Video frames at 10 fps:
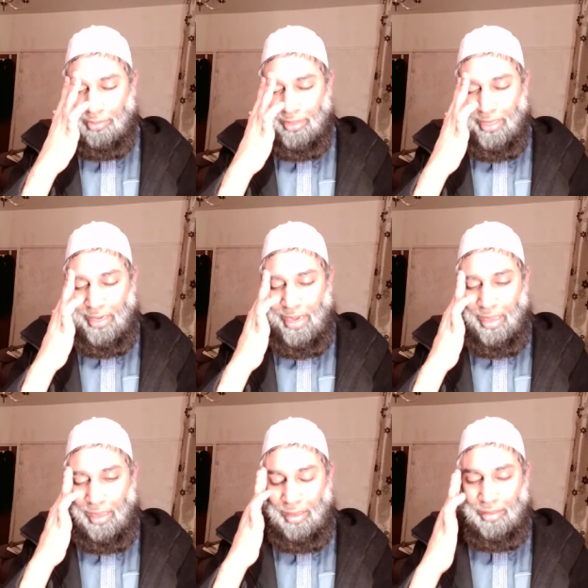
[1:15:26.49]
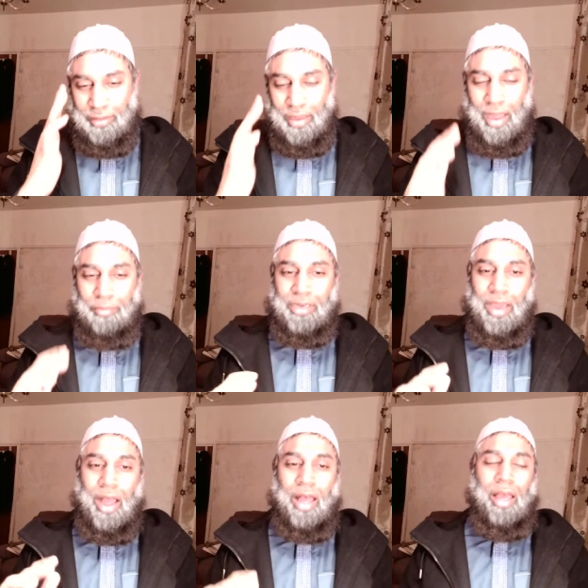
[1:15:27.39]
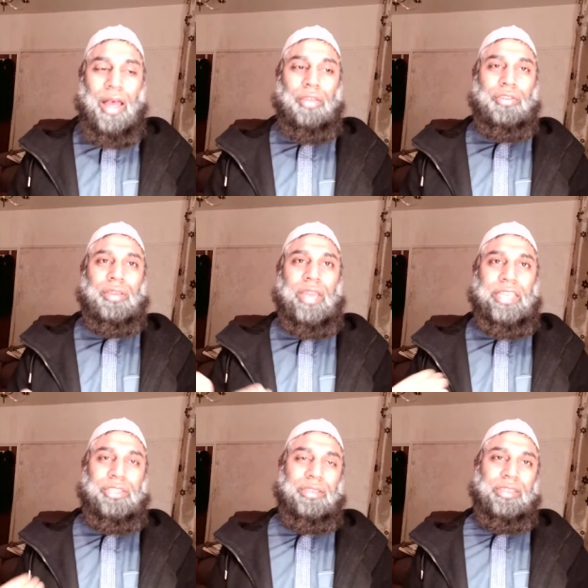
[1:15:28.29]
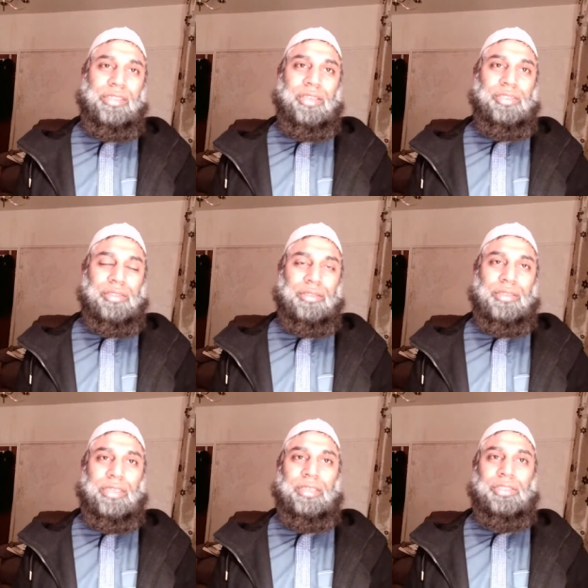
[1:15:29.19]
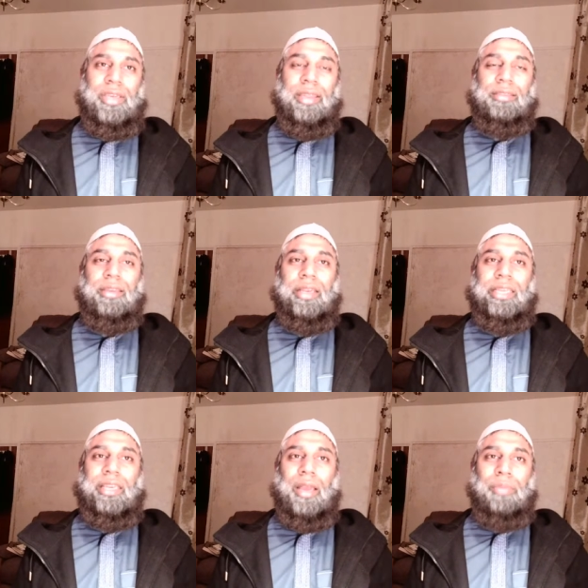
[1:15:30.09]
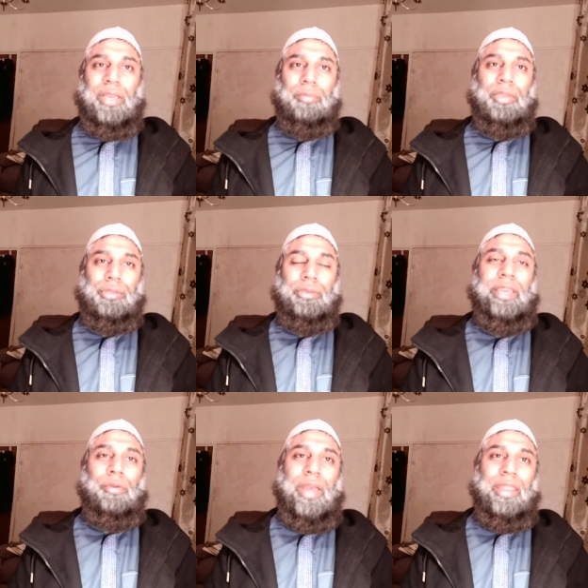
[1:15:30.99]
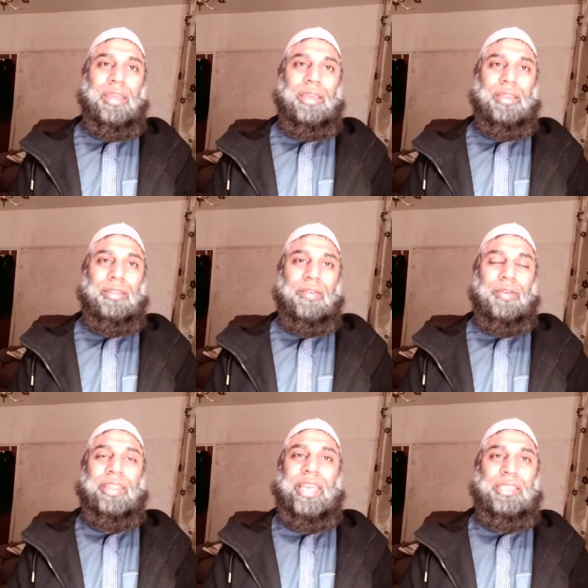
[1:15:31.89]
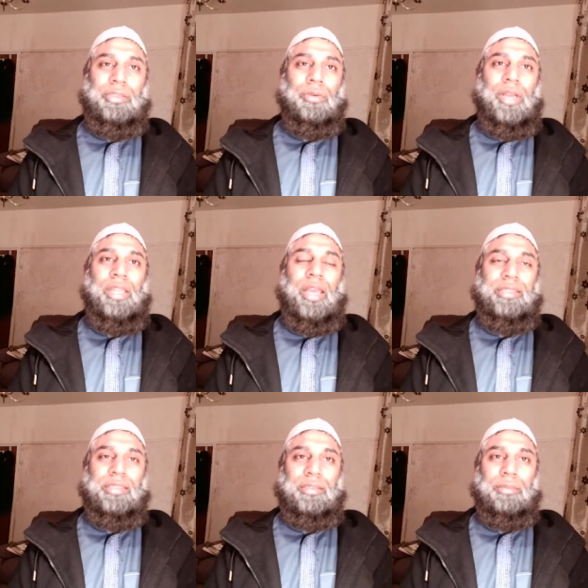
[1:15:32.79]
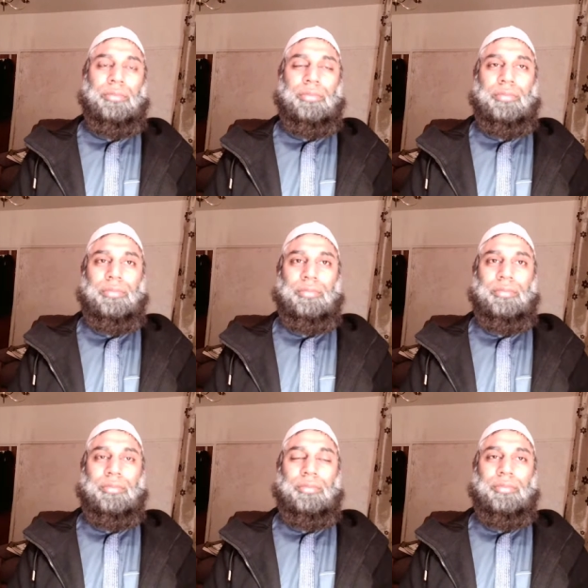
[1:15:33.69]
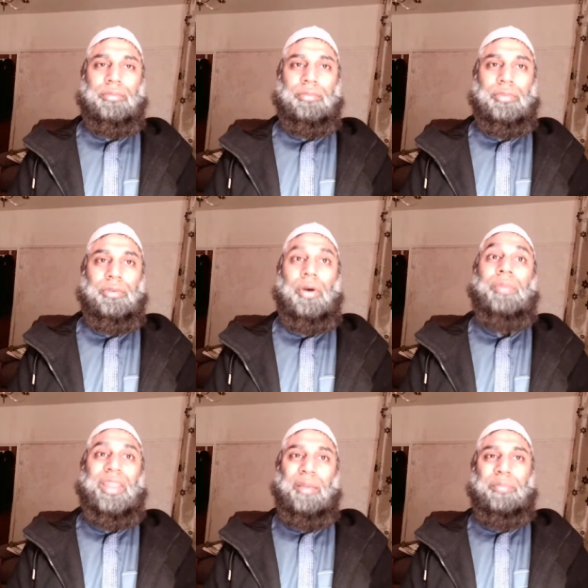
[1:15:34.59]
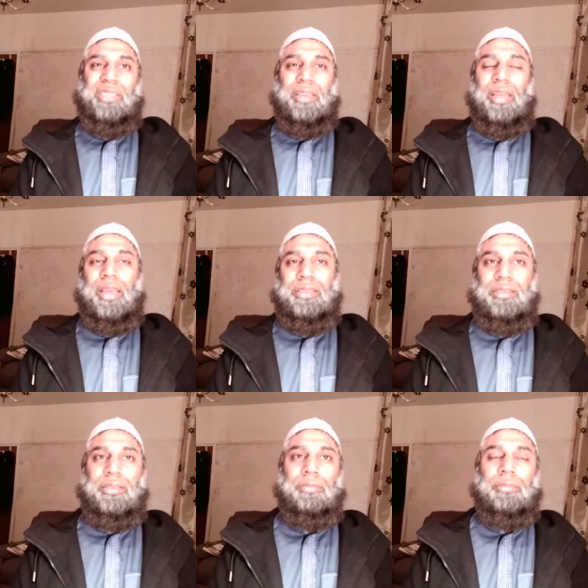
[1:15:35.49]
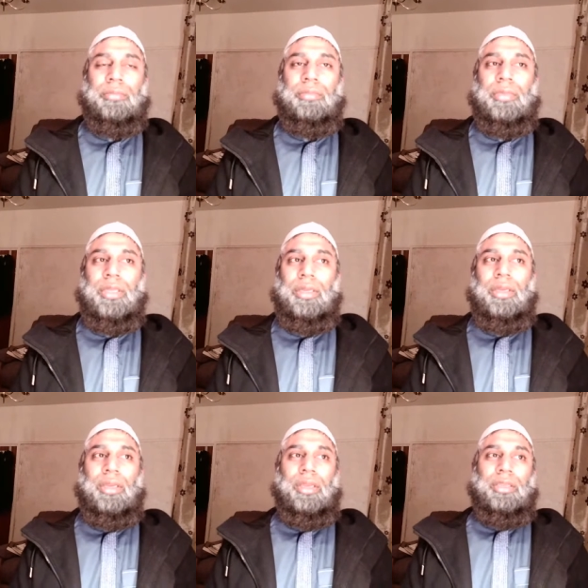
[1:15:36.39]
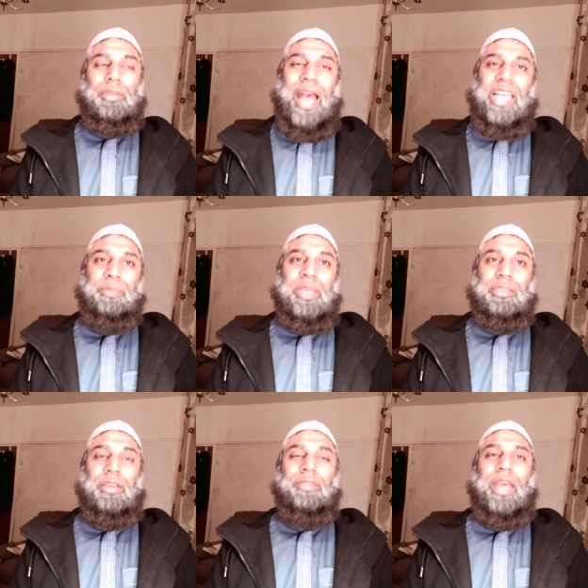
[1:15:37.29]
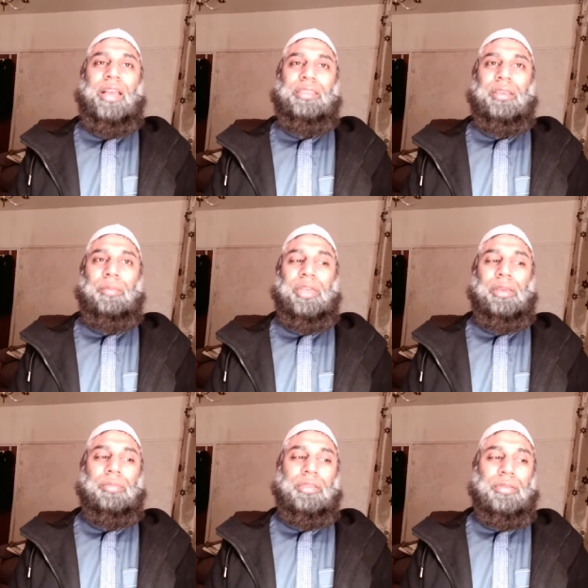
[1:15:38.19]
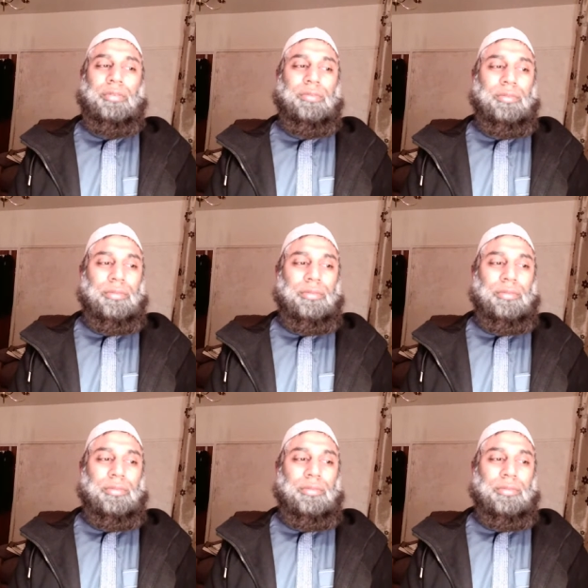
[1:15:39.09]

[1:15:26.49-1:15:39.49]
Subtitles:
today? Are those ancient discussions in Ijtihad and Taqlid applicable today, where there is no qada system or madhab-based qada system? So aspects of that are still applicable. So